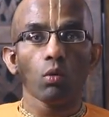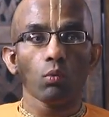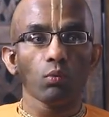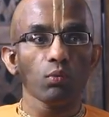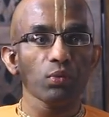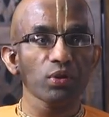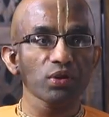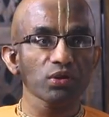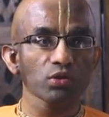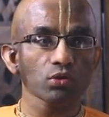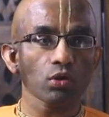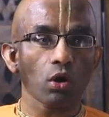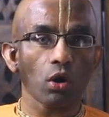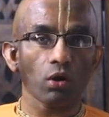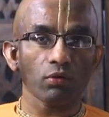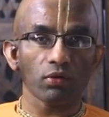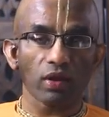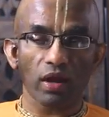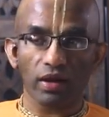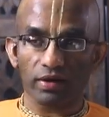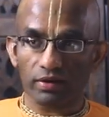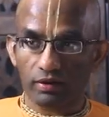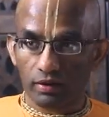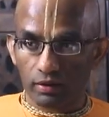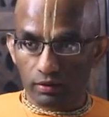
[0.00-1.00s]
we saw
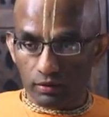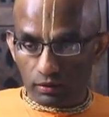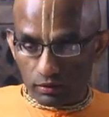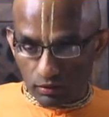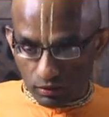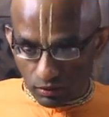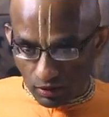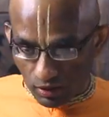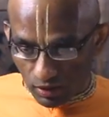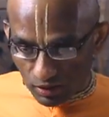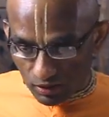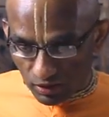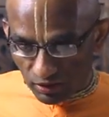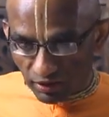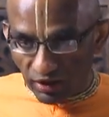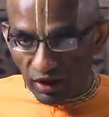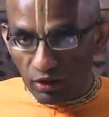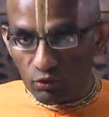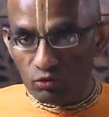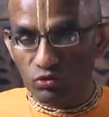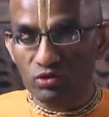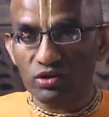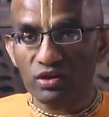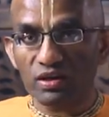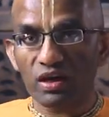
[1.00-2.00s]
that
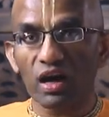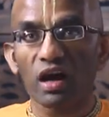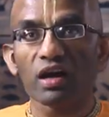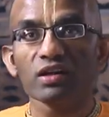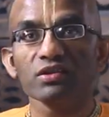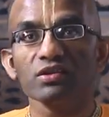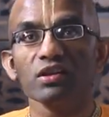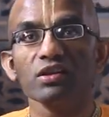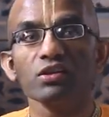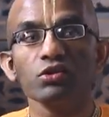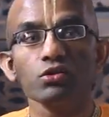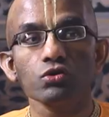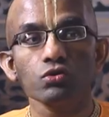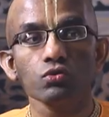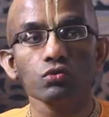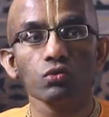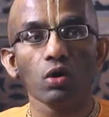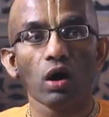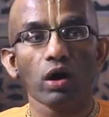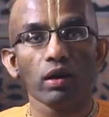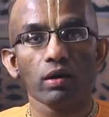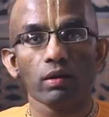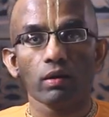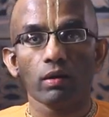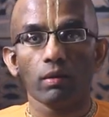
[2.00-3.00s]
reducing ourselves
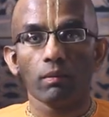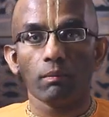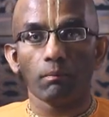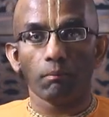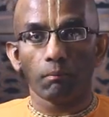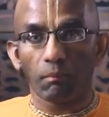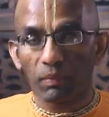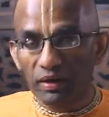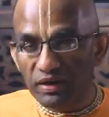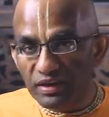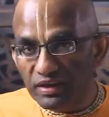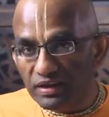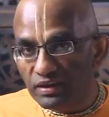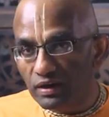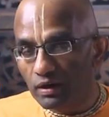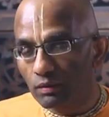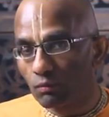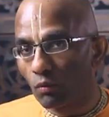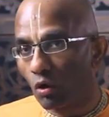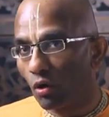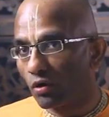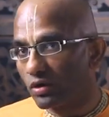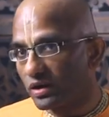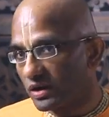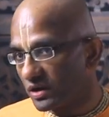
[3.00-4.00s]
to our material
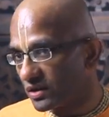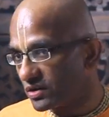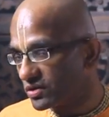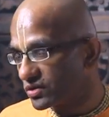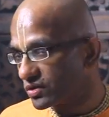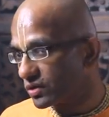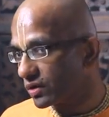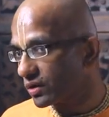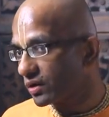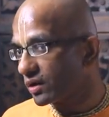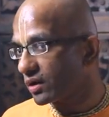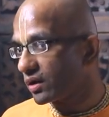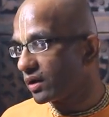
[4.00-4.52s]
bodies,